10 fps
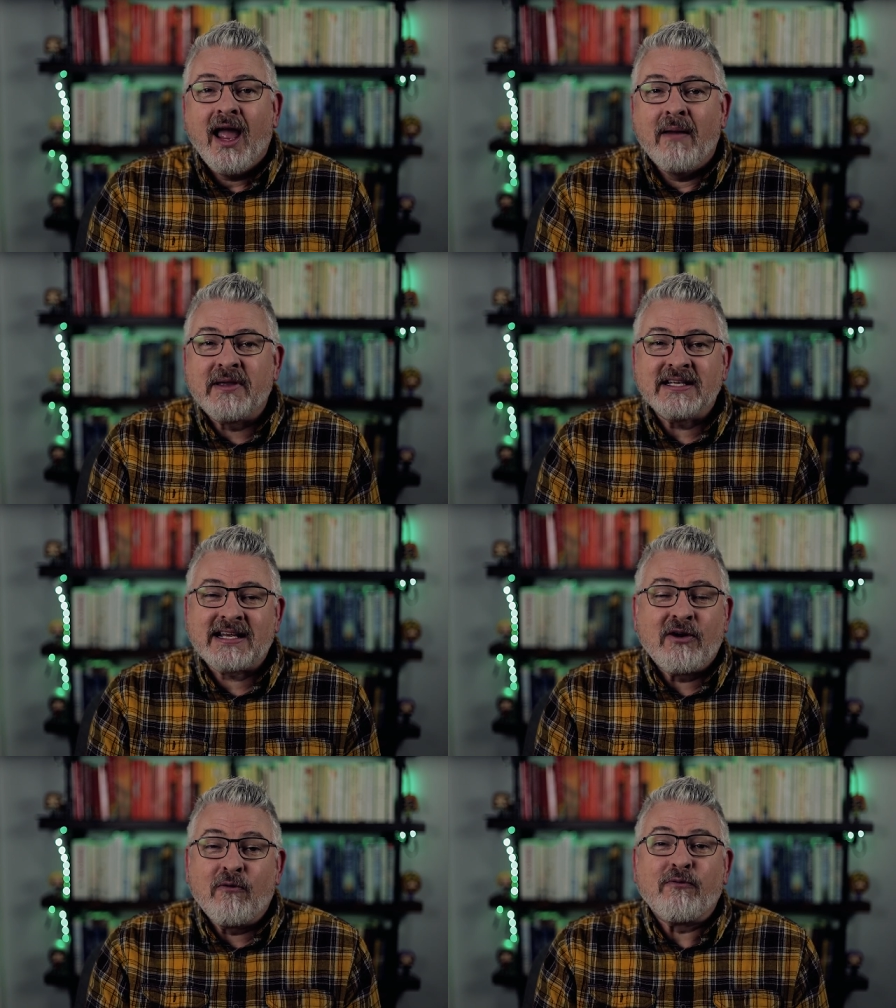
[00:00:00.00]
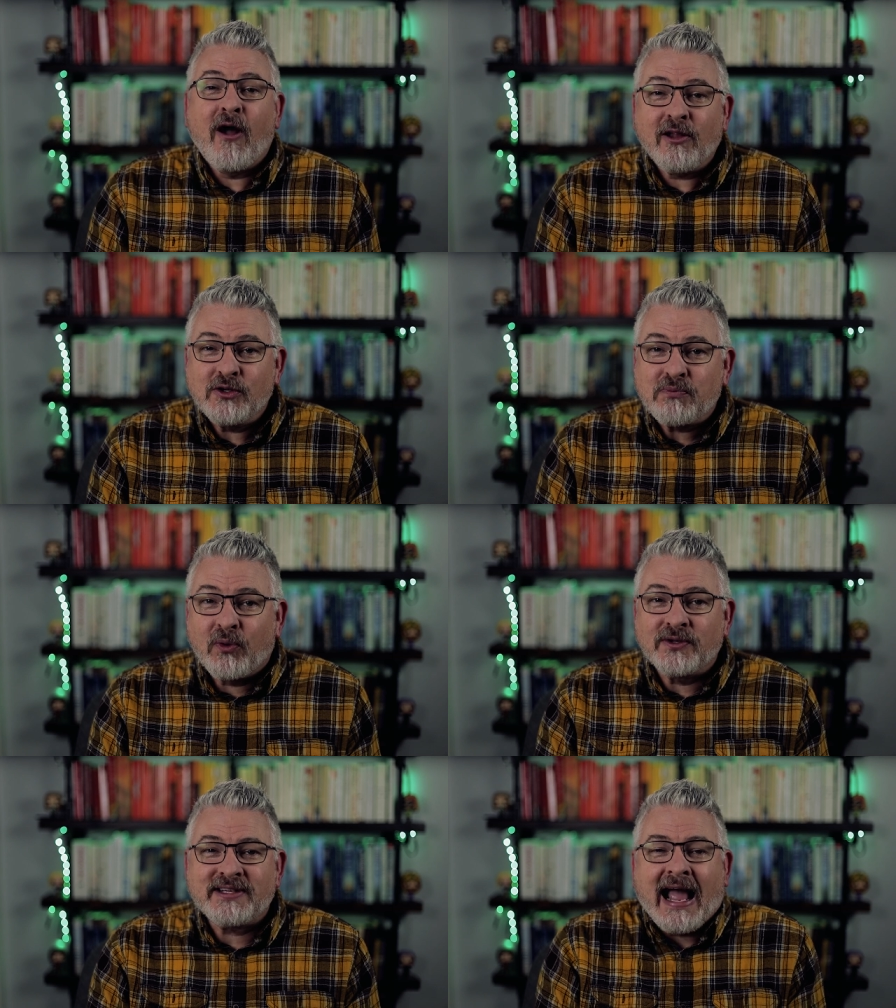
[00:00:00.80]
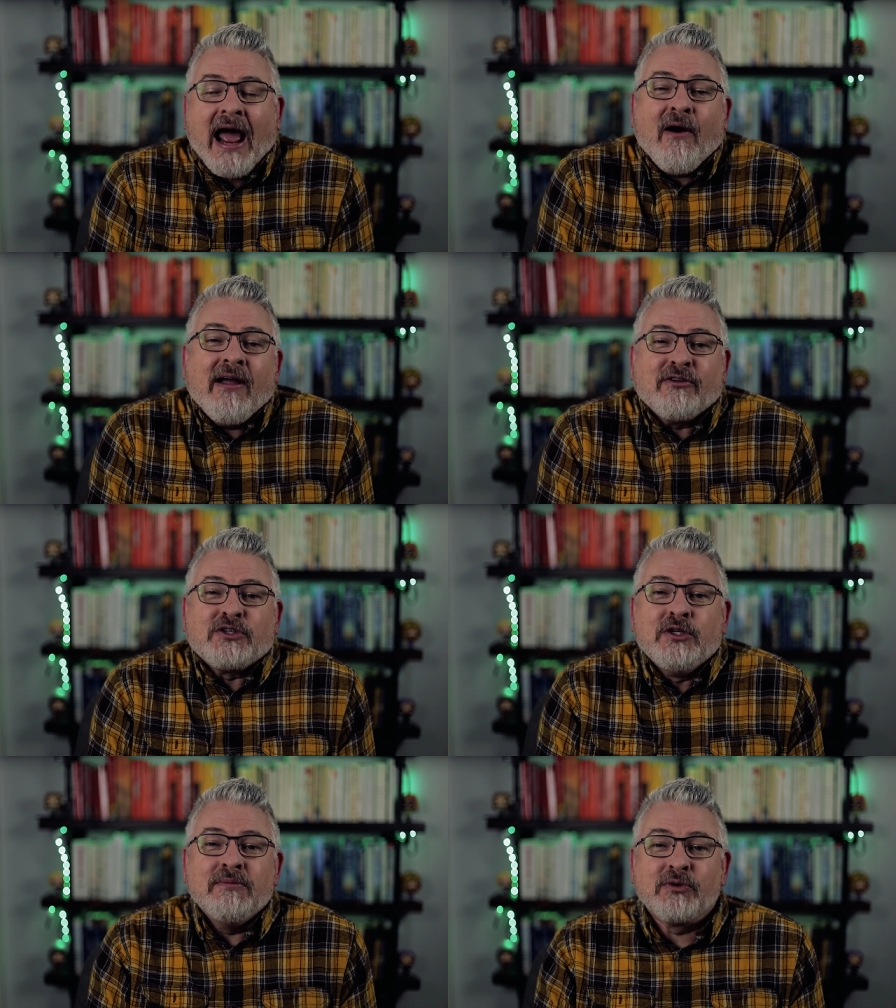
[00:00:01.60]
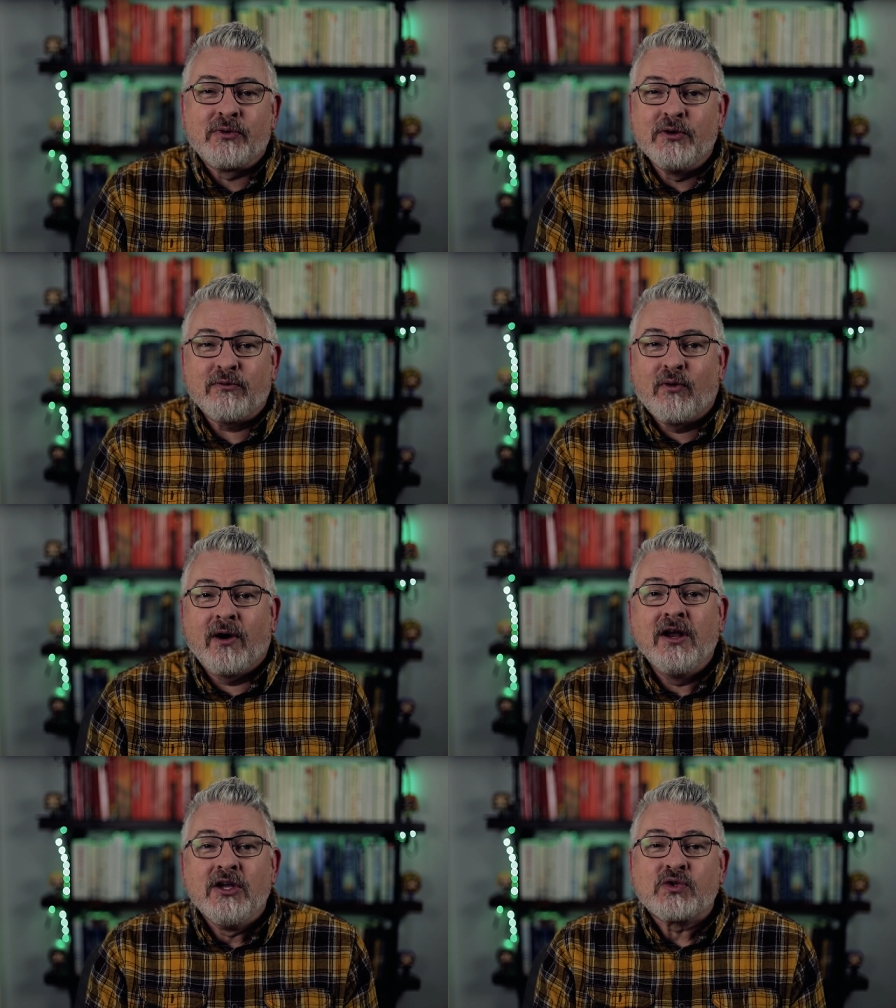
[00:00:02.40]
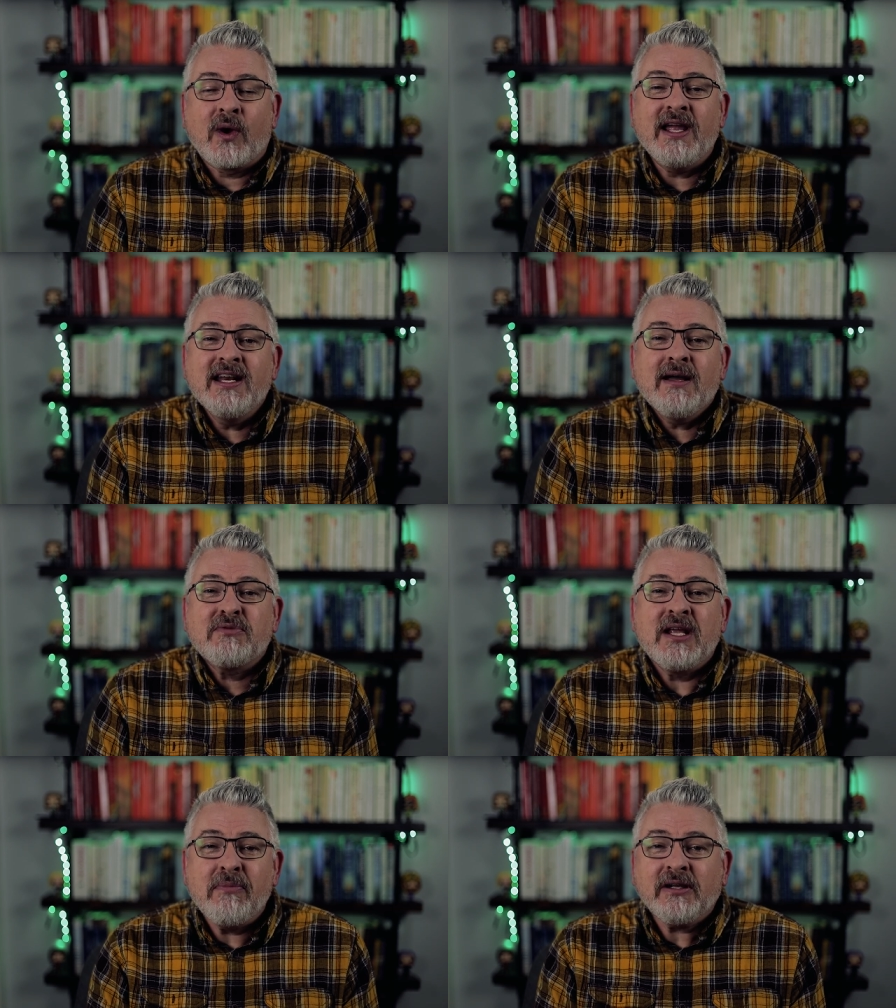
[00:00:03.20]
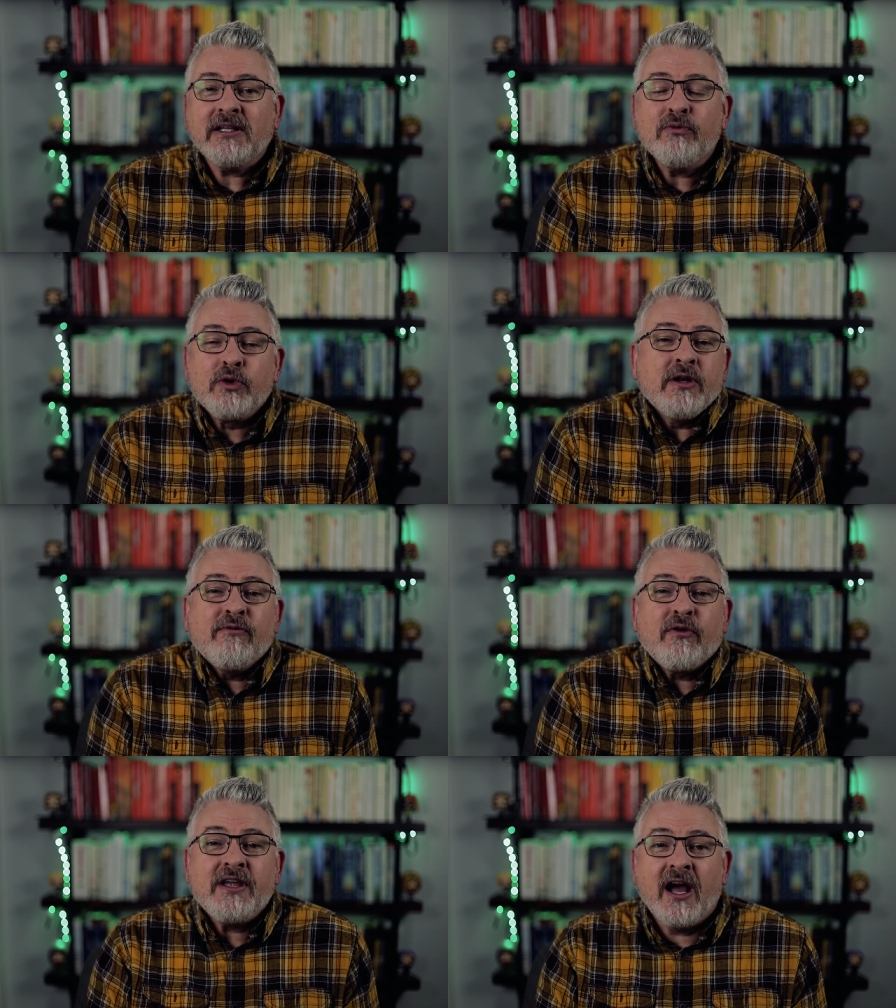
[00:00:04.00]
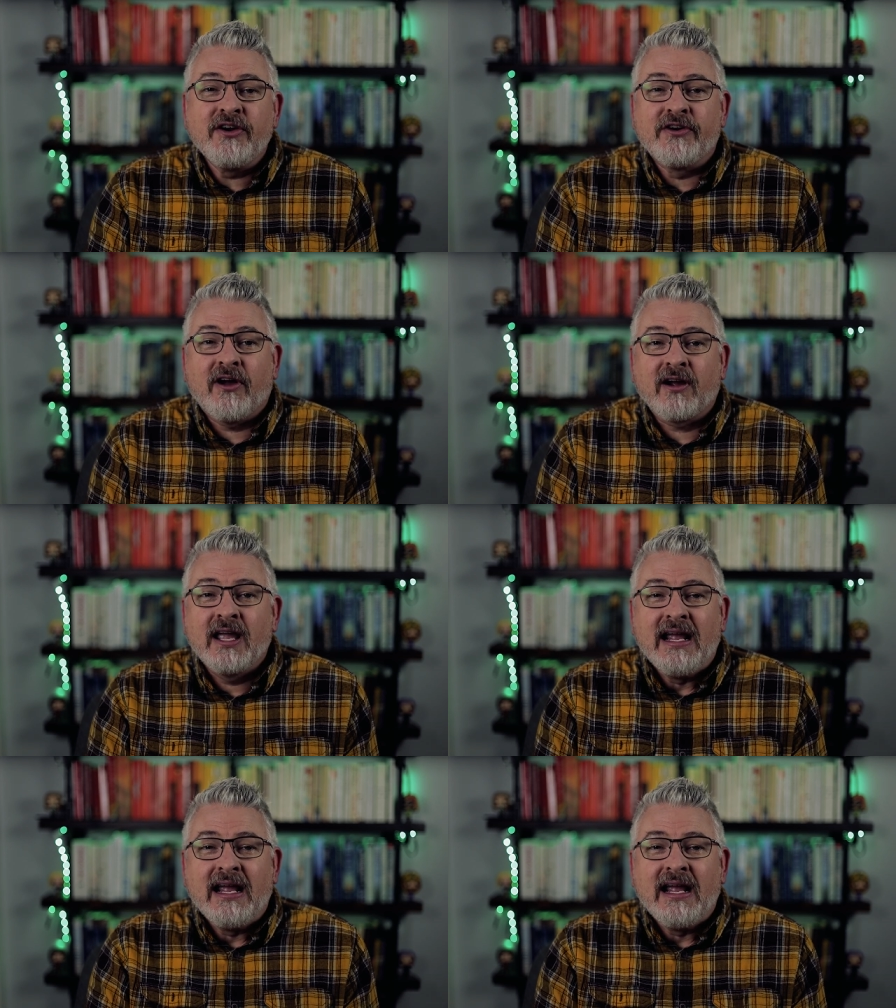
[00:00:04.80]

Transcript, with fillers: And because I don't follow sports, I don't have a team to root for. So I end up typically rooting for the underdog.